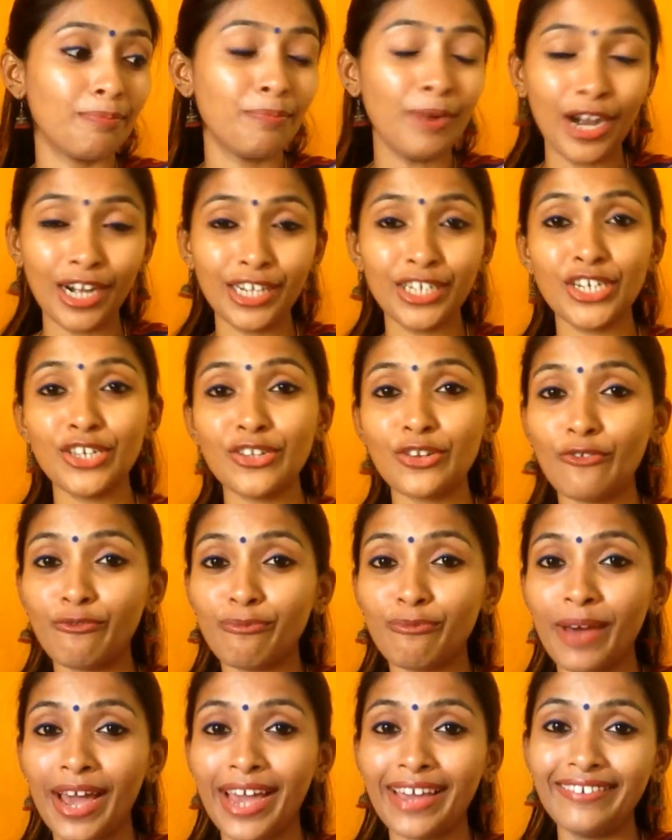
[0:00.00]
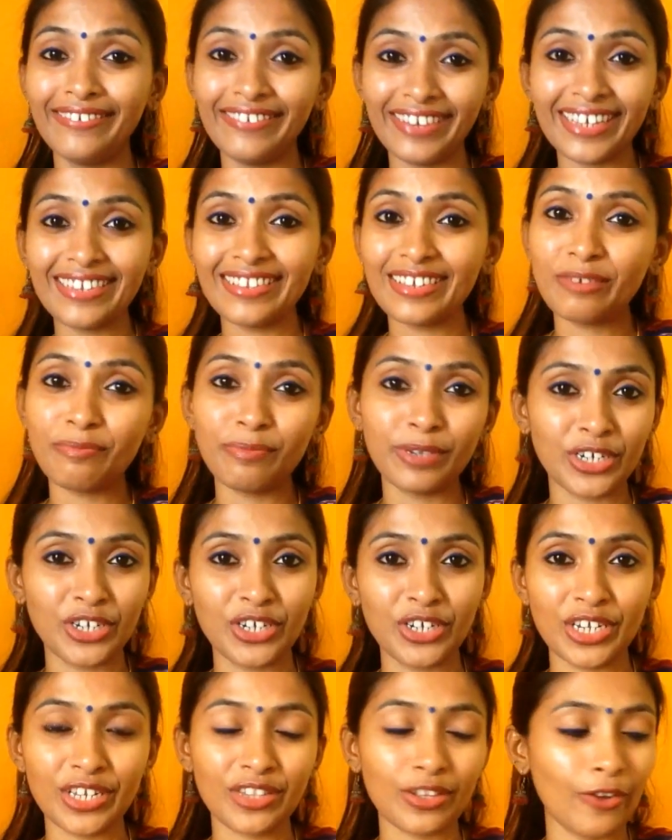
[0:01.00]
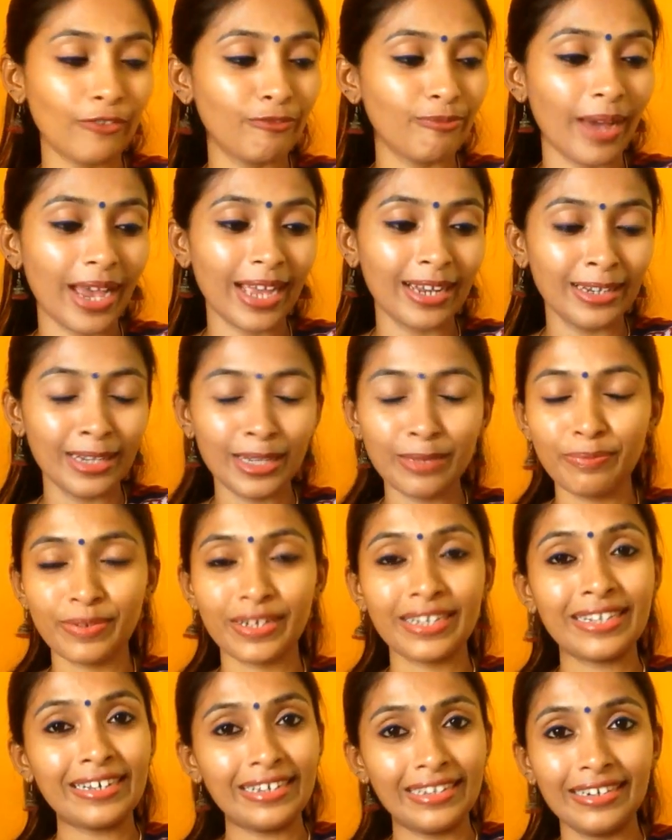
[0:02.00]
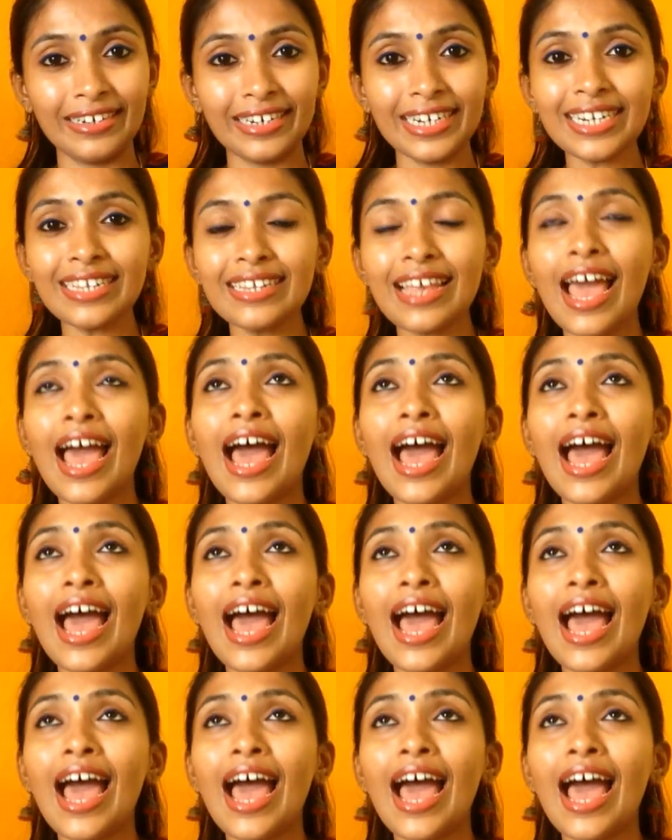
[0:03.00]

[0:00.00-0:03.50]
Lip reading: recent purchase of my lip colors.